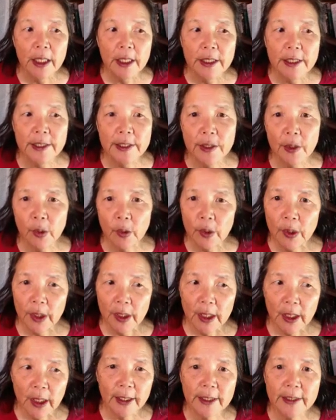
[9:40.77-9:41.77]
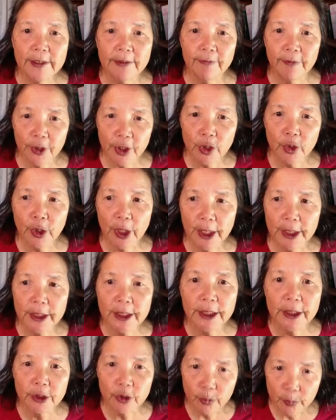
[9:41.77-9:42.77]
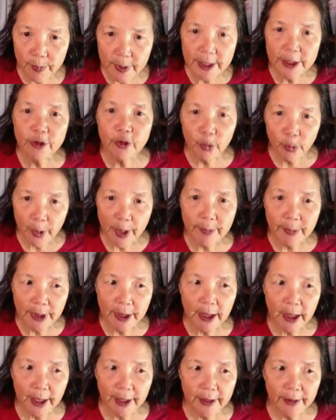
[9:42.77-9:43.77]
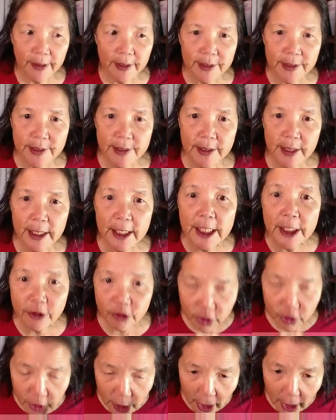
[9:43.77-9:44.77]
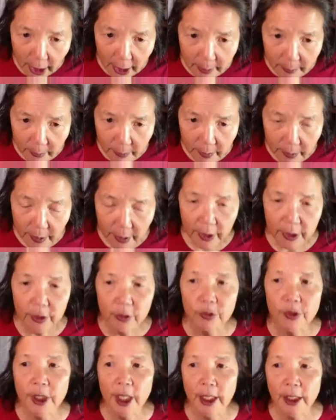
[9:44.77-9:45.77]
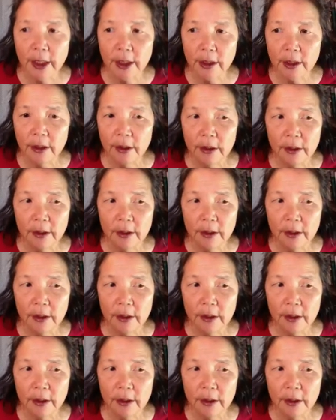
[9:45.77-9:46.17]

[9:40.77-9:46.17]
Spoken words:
So it's a very good idea to beat your remedy like this each time you take it.